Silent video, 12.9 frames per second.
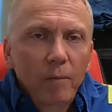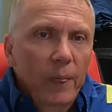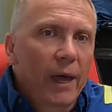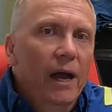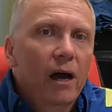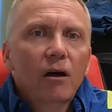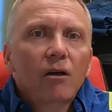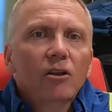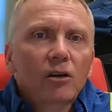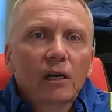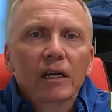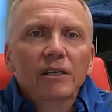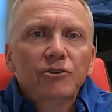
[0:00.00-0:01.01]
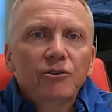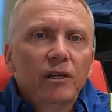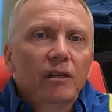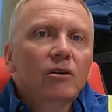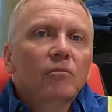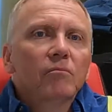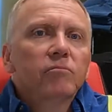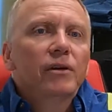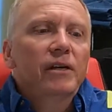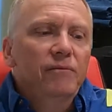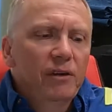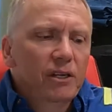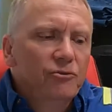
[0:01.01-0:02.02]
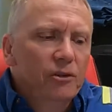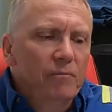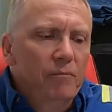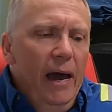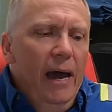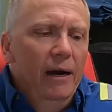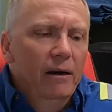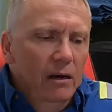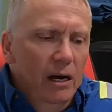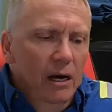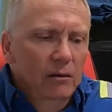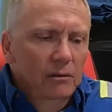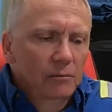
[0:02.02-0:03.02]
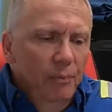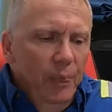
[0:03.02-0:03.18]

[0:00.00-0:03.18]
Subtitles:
Now, a little brief history, background.